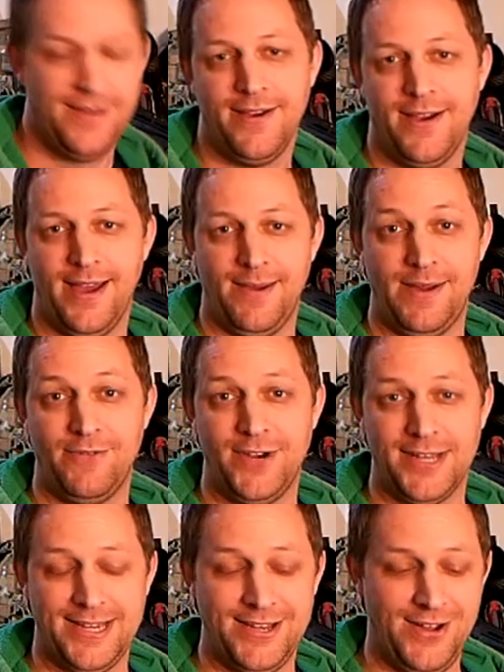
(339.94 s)

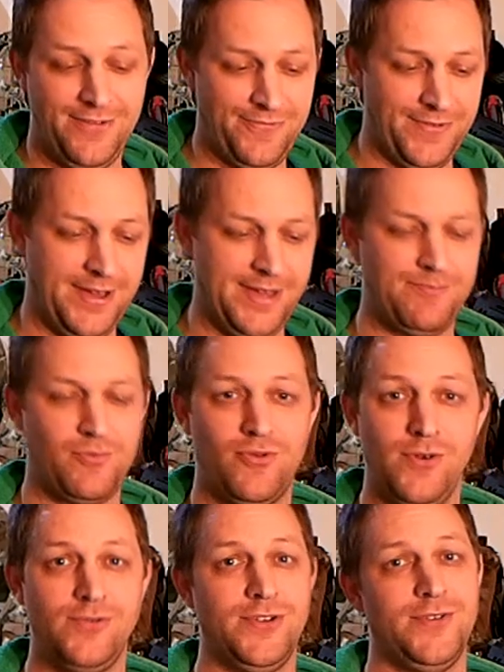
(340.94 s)
ironically enough, a
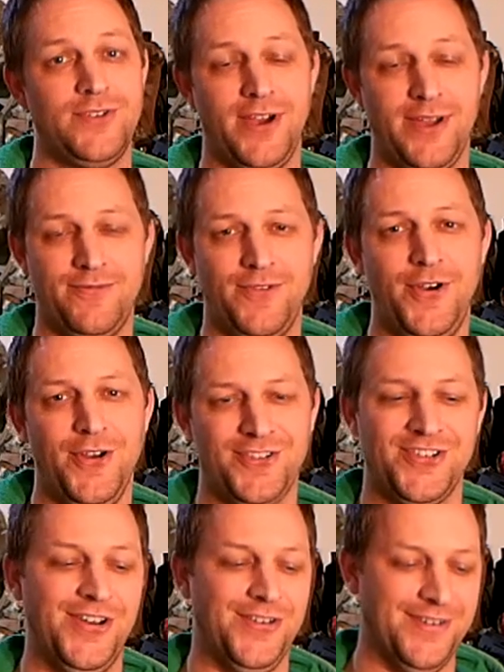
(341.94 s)
prototype
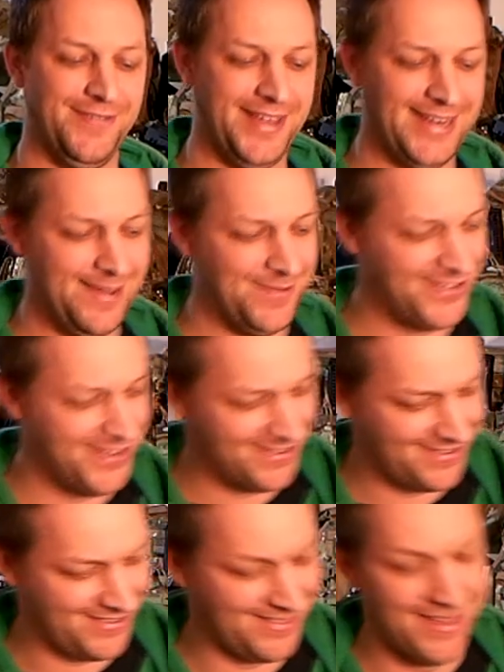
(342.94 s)
version of their
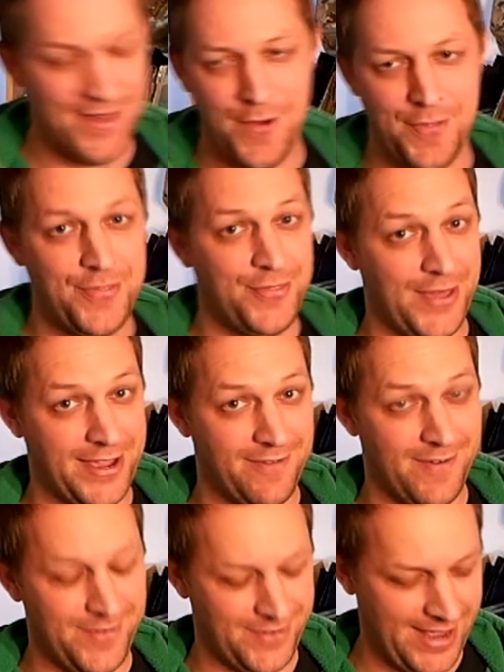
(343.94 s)
Nemesis. Thank you
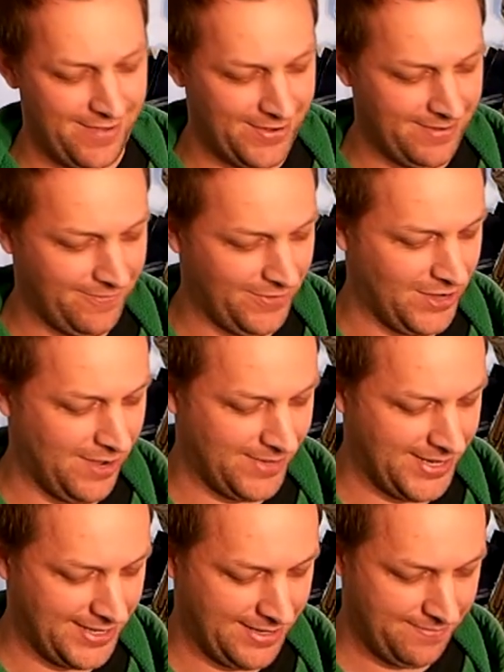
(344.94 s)
very much, David from
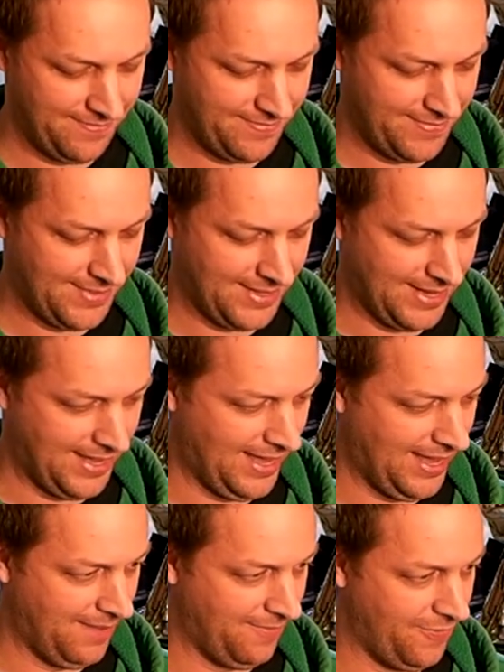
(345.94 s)
Karmatech.
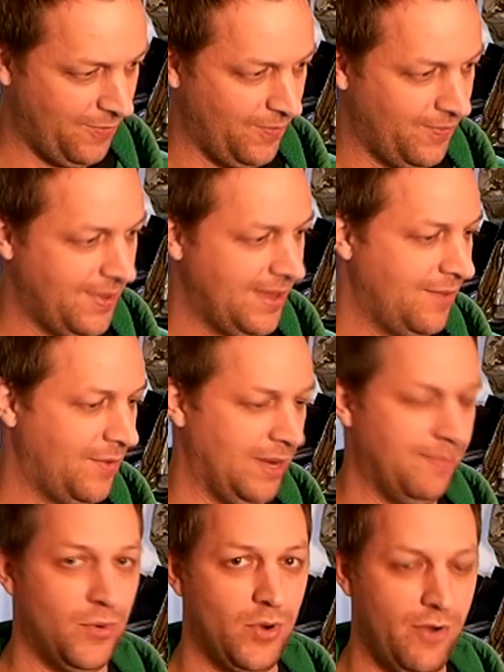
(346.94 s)
When I
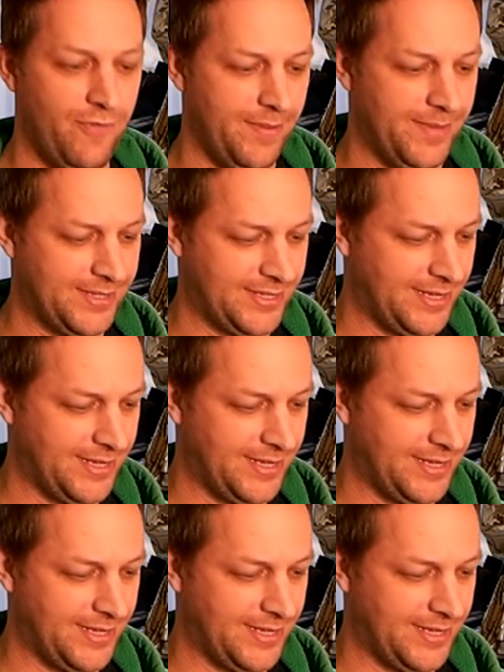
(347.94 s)
bought it off him at